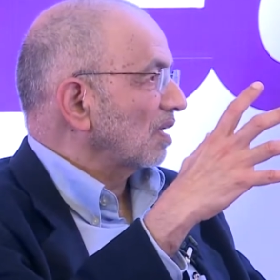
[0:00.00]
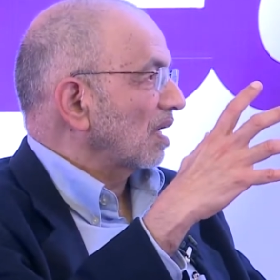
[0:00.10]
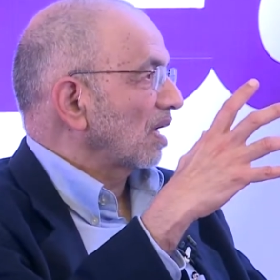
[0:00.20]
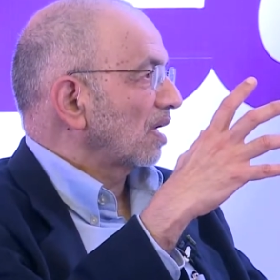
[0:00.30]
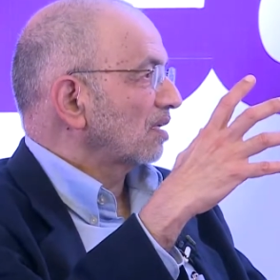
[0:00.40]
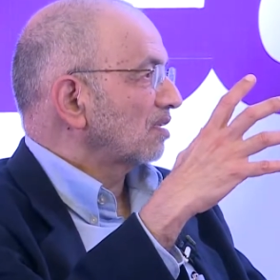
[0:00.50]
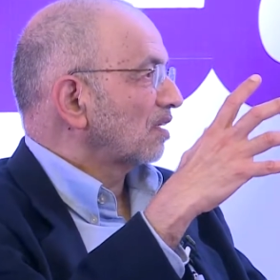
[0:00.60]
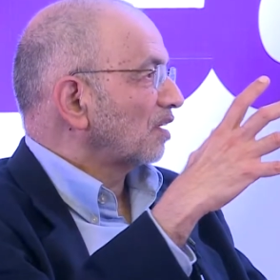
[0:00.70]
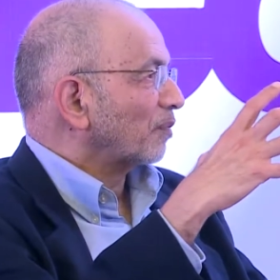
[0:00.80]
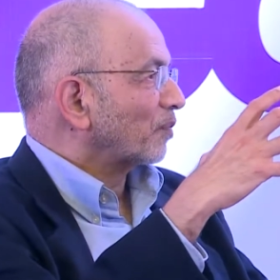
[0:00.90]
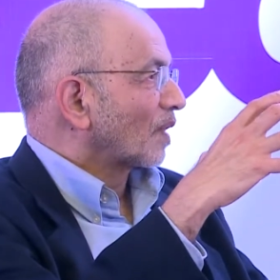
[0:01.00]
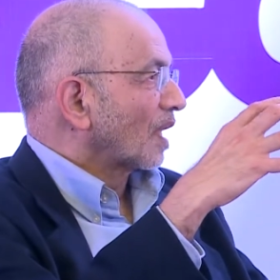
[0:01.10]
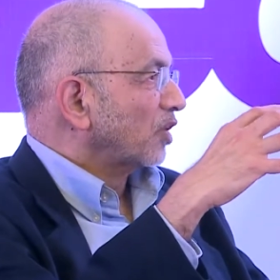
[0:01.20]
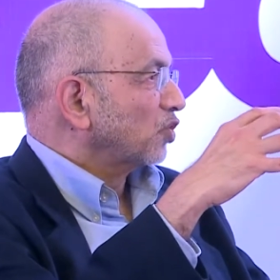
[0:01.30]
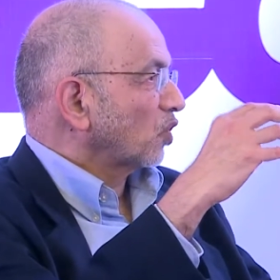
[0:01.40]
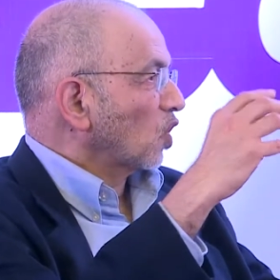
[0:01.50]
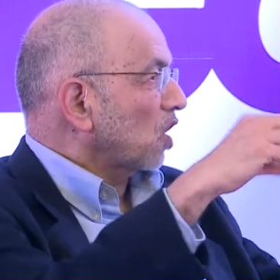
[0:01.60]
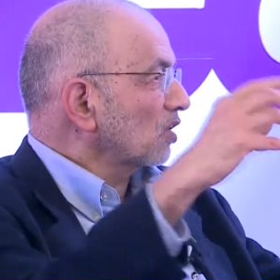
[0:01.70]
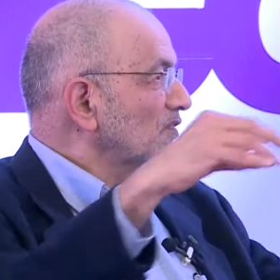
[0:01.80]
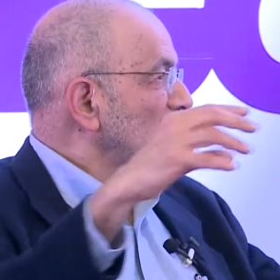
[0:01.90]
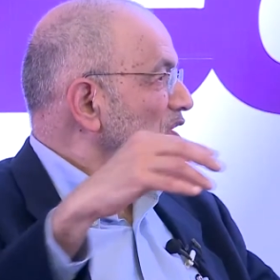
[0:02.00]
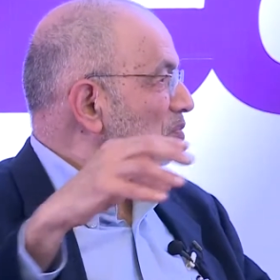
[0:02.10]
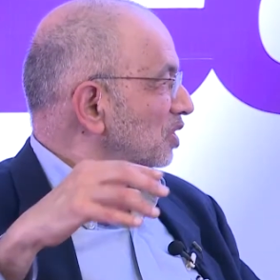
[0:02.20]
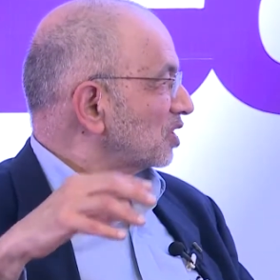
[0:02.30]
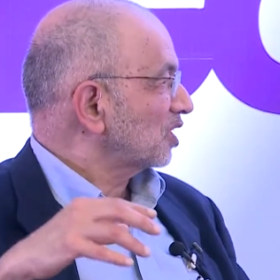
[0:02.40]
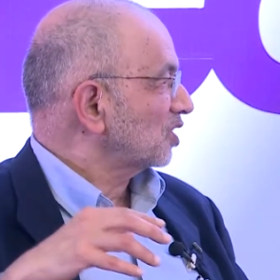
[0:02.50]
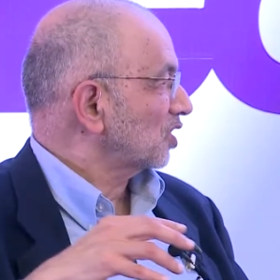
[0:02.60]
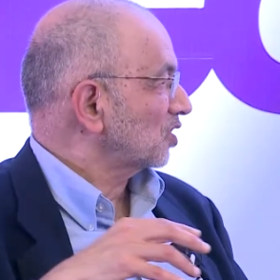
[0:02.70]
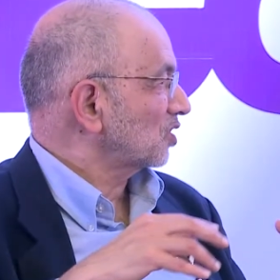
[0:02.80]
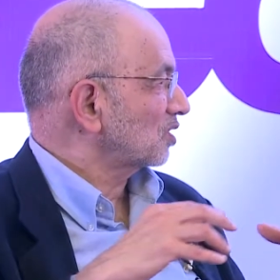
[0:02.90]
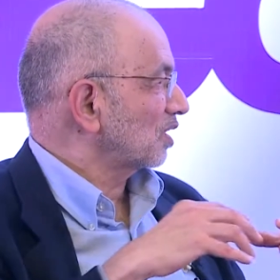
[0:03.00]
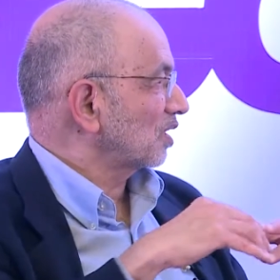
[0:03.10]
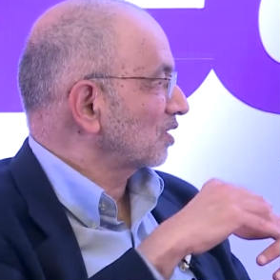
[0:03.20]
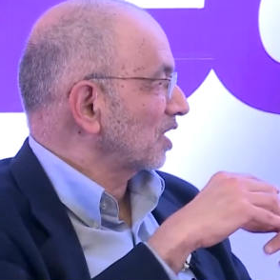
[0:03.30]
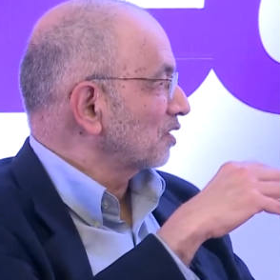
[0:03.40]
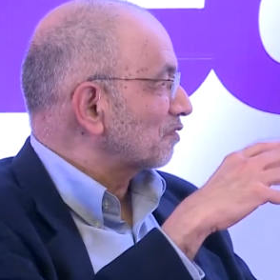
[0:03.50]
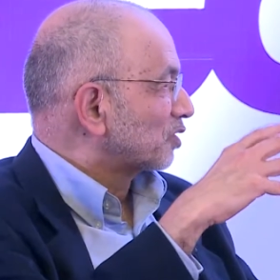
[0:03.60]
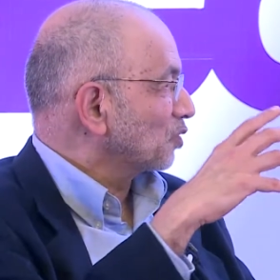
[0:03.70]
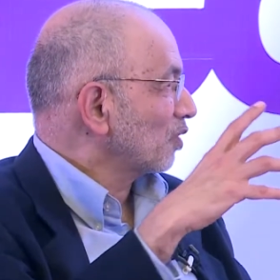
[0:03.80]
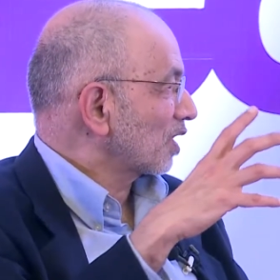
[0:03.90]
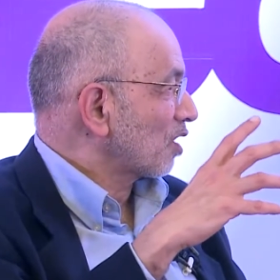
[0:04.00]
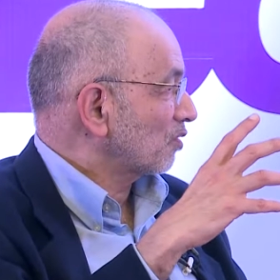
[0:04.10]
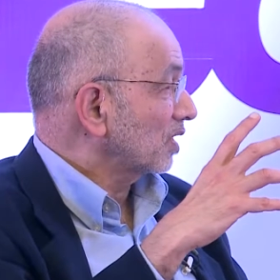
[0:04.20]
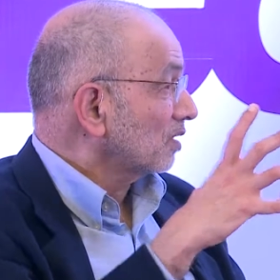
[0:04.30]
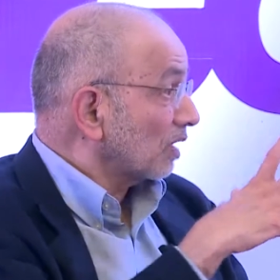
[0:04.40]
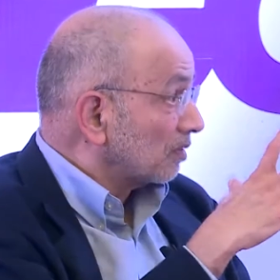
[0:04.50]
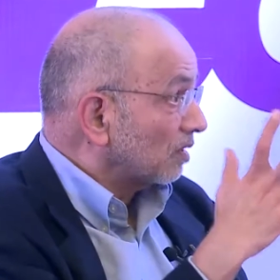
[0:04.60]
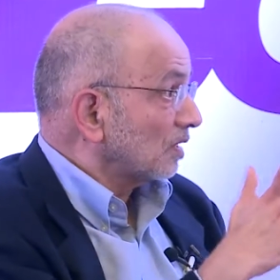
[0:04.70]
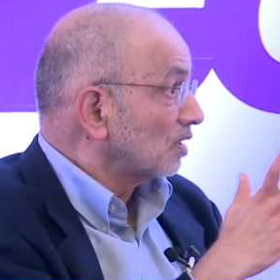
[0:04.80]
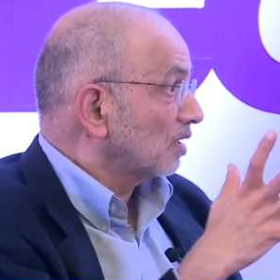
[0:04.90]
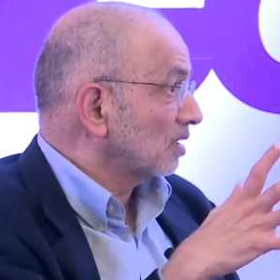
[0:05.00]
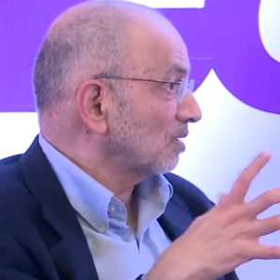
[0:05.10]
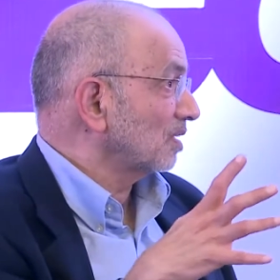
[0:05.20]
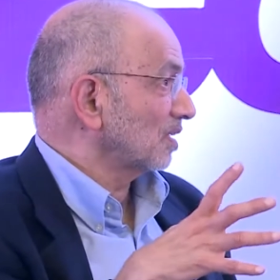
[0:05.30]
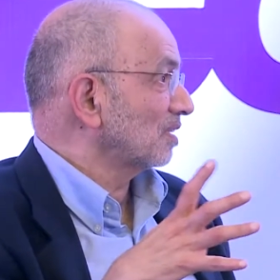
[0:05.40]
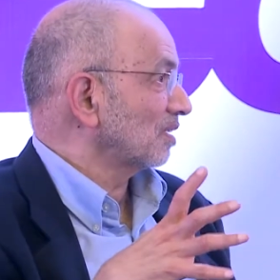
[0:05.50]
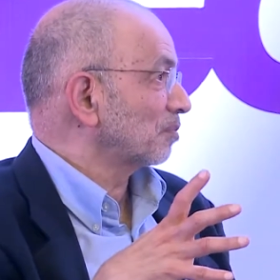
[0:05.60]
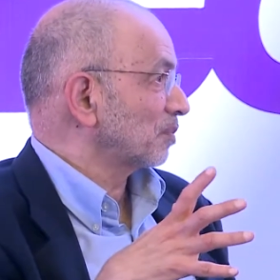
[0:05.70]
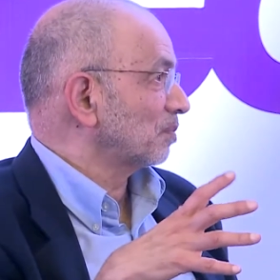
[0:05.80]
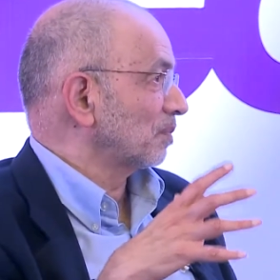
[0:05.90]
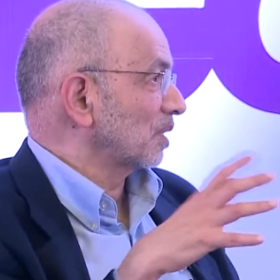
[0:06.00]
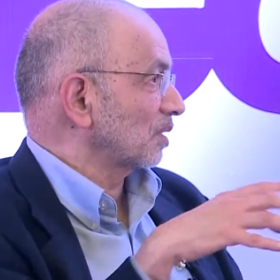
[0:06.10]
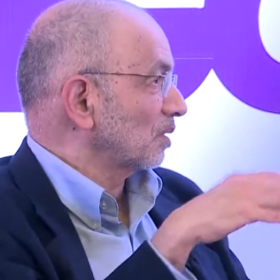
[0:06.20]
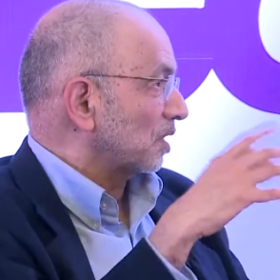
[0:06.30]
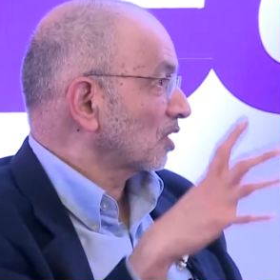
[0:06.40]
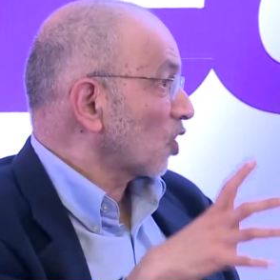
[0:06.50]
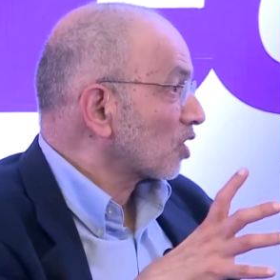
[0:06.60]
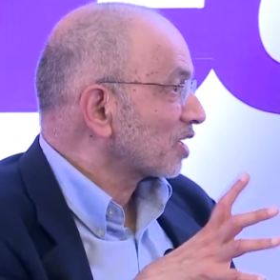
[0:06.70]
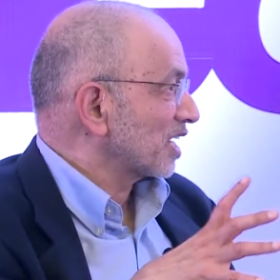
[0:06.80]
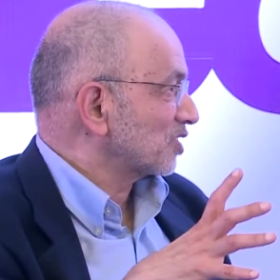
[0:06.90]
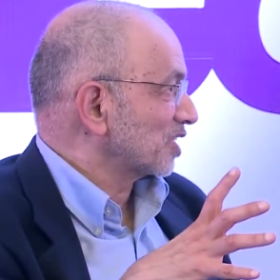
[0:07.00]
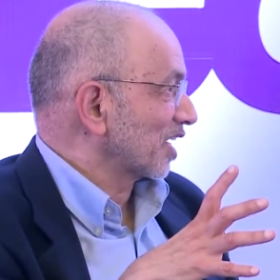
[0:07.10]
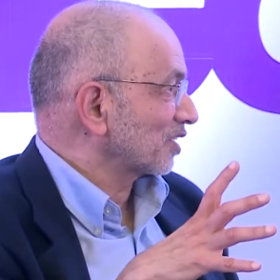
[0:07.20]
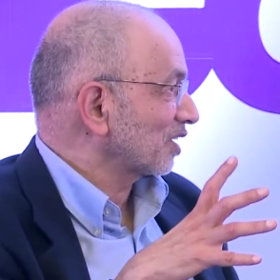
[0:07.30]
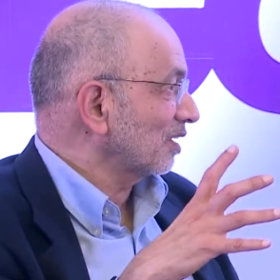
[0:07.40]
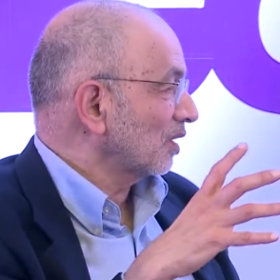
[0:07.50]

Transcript: and so a lot of little businesses kind of grew around it, like in the unorganized sector,